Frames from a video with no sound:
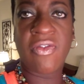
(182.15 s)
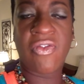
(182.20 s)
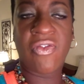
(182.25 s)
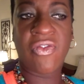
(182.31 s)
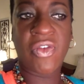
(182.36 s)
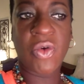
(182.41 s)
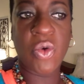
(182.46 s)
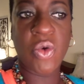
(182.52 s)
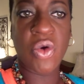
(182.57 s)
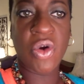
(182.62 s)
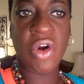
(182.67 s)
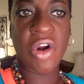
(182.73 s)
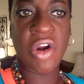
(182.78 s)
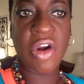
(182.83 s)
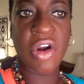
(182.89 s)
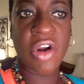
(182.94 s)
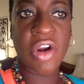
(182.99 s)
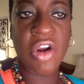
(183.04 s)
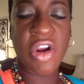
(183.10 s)

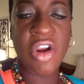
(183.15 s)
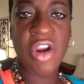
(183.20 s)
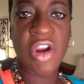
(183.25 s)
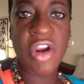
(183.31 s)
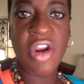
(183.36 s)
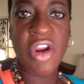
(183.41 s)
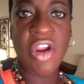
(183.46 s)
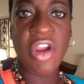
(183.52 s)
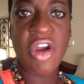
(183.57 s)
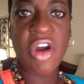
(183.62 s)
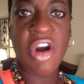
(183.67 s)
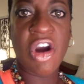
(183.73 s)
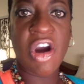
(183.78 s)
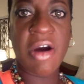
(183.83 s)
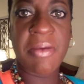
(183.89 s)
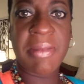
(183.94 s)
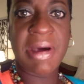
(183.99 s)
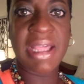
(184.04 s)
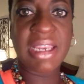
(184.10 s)
four
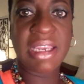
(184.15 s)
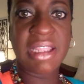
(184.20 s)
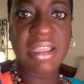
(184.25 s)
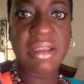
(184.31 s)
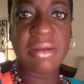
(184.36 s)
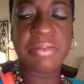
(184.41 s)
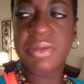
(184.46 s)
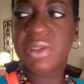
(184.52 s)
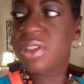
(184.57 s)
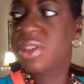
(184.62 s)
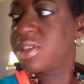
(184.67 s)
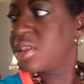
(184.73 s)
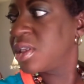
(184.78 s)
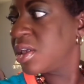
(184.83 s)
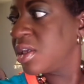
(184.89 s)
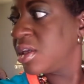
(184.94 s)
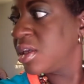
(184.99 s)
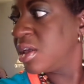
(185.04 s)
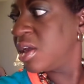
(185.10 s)
on my
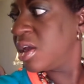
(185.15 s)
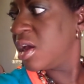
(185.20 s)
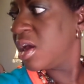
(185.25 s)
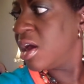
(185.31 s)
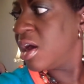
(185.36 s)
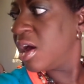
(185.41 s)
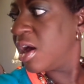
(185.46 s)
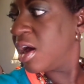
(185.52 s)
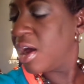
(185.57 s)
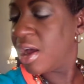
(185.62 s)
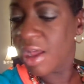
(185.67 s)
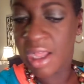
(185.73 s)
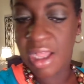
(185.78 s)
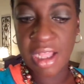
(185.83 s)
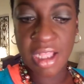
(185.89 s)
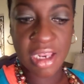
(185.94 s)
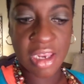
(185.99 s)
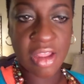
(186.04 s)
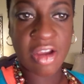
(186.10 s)
lips,
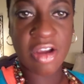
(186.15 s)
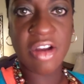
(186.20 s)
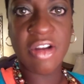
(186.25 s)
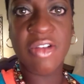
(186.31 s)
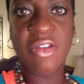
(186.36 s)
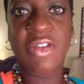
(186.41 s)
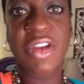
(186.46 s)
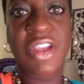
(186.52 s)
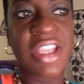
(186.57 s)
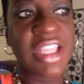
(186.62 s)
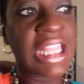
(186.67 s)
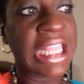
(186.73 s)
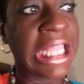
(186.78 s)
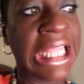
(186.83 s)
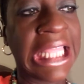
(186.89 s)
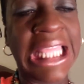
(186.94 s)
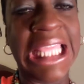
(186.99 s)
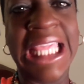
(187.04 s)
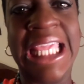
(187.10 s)
along with
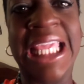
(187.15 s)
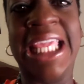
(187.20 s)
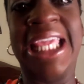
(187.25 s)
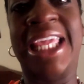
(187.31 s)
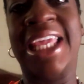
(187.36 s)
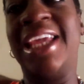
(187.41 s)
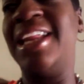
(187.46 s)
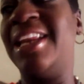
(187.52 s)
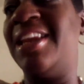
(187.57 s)
eek.